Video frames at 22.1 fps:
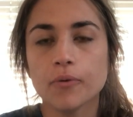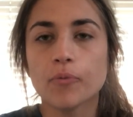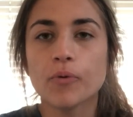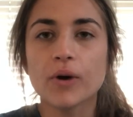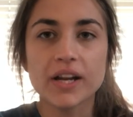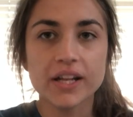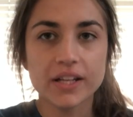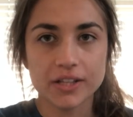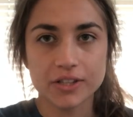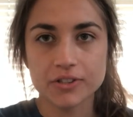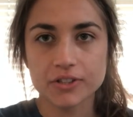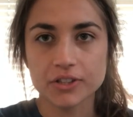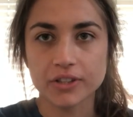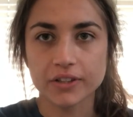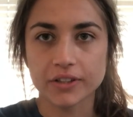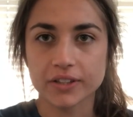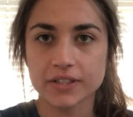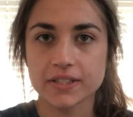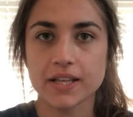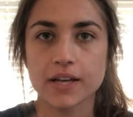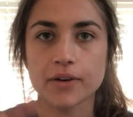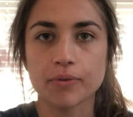what it
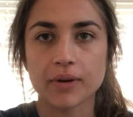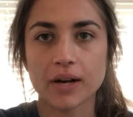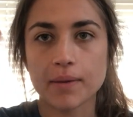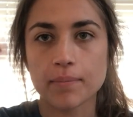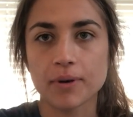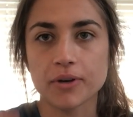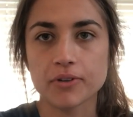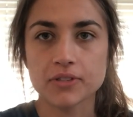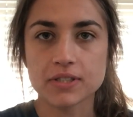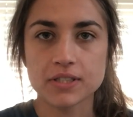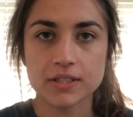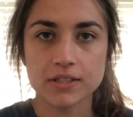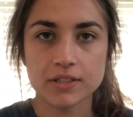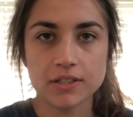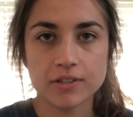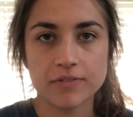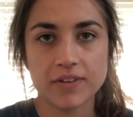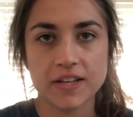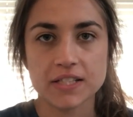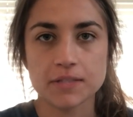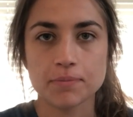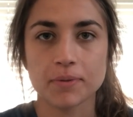usually looks like when I post
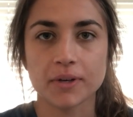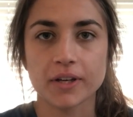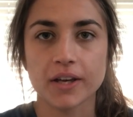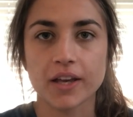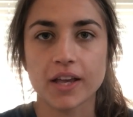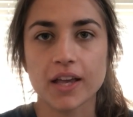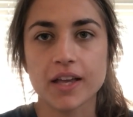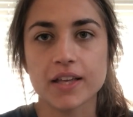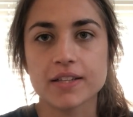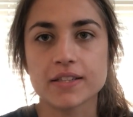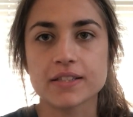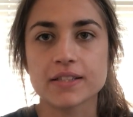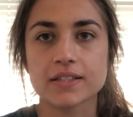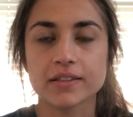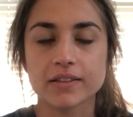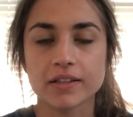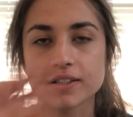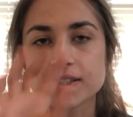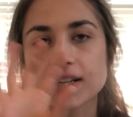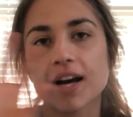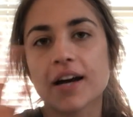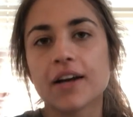to Facebook is
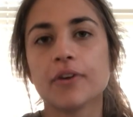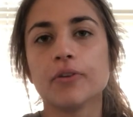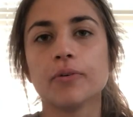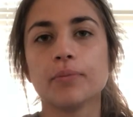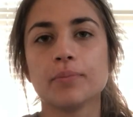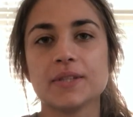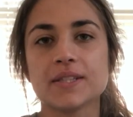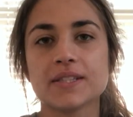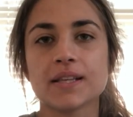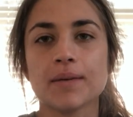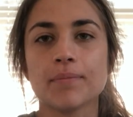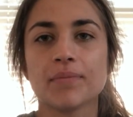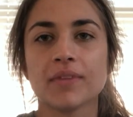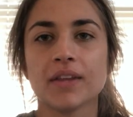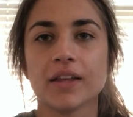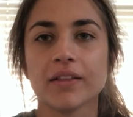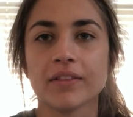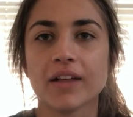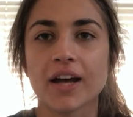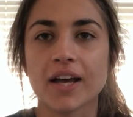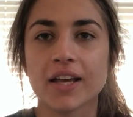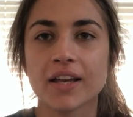the title will be
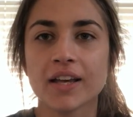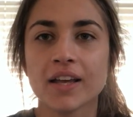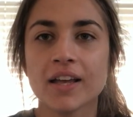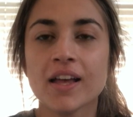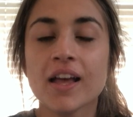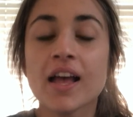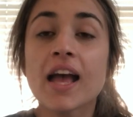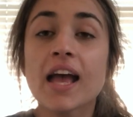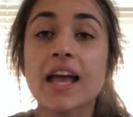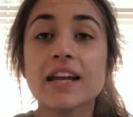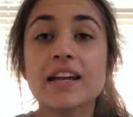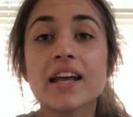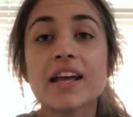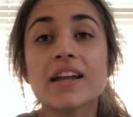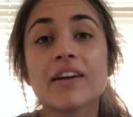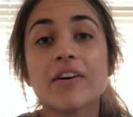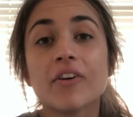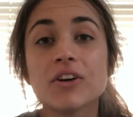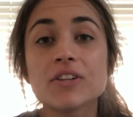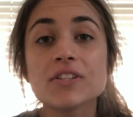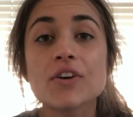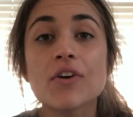something like,
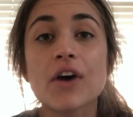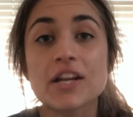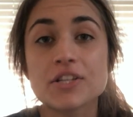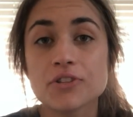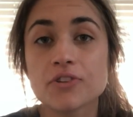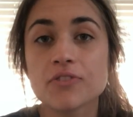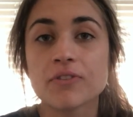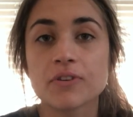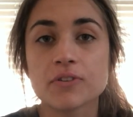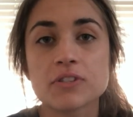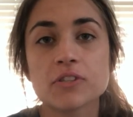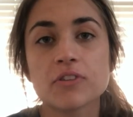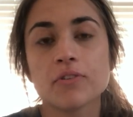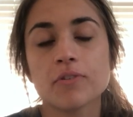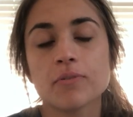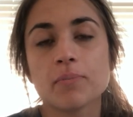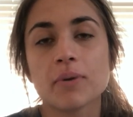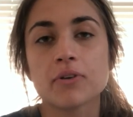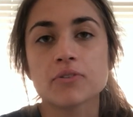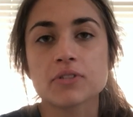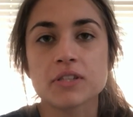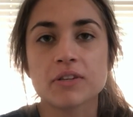and also I do post
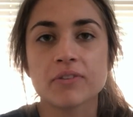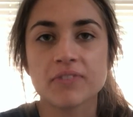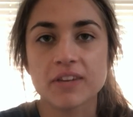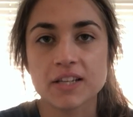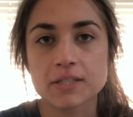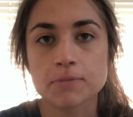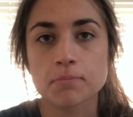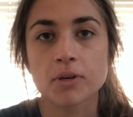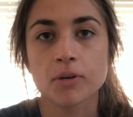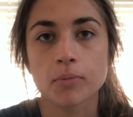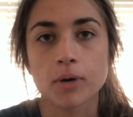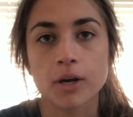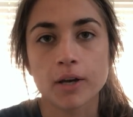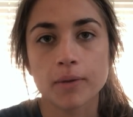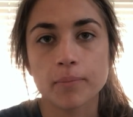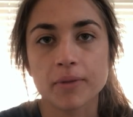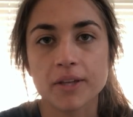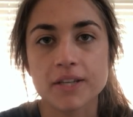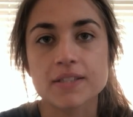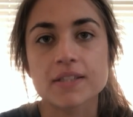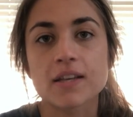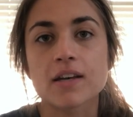to Facebook
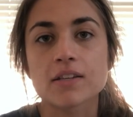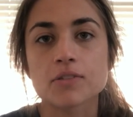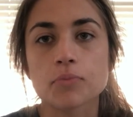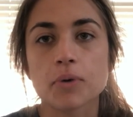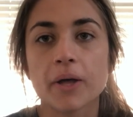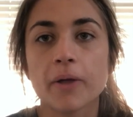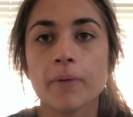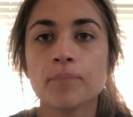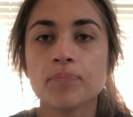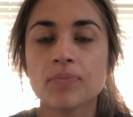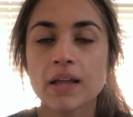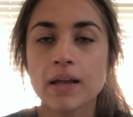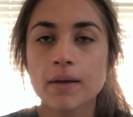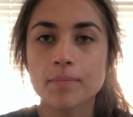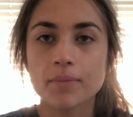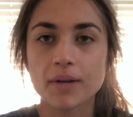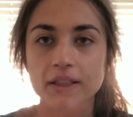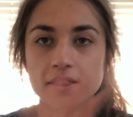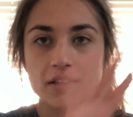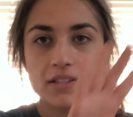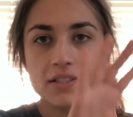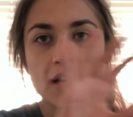Marketplace as well,
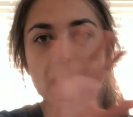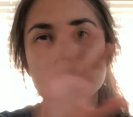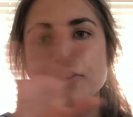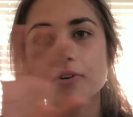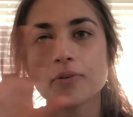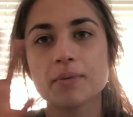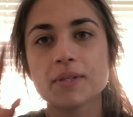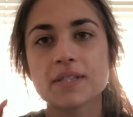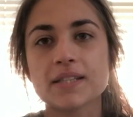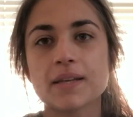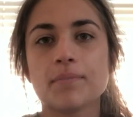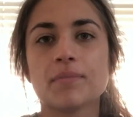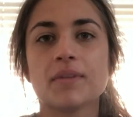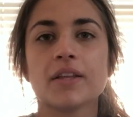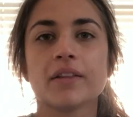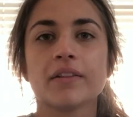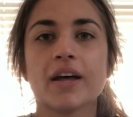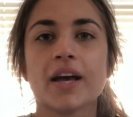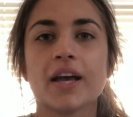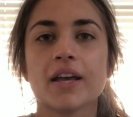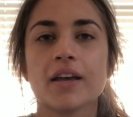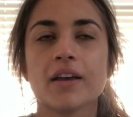but the title will be
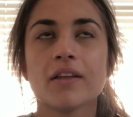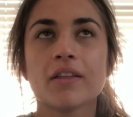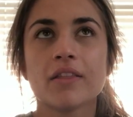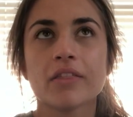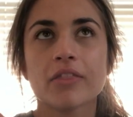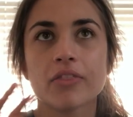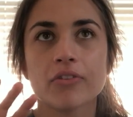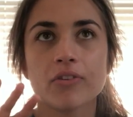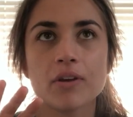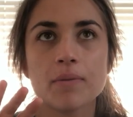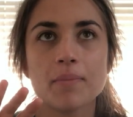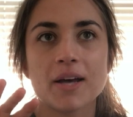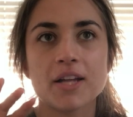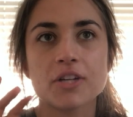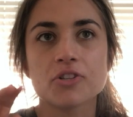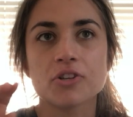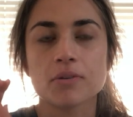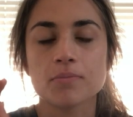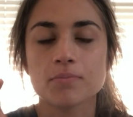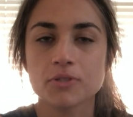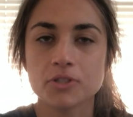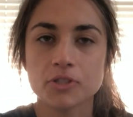something like
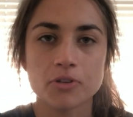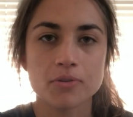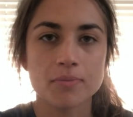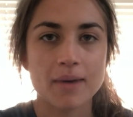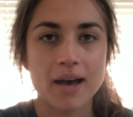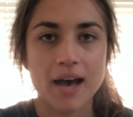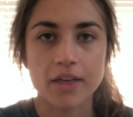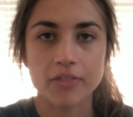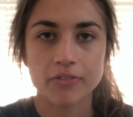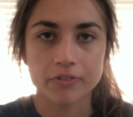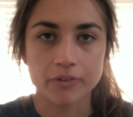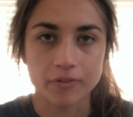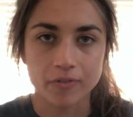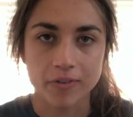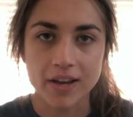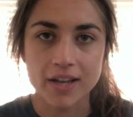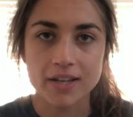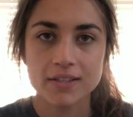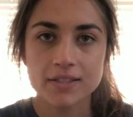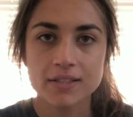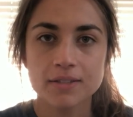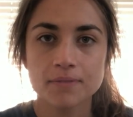3-bedroom, 2-bath for
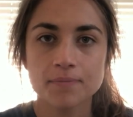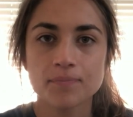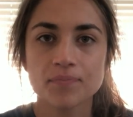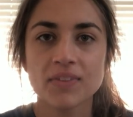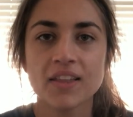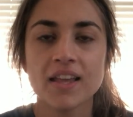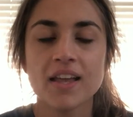rent.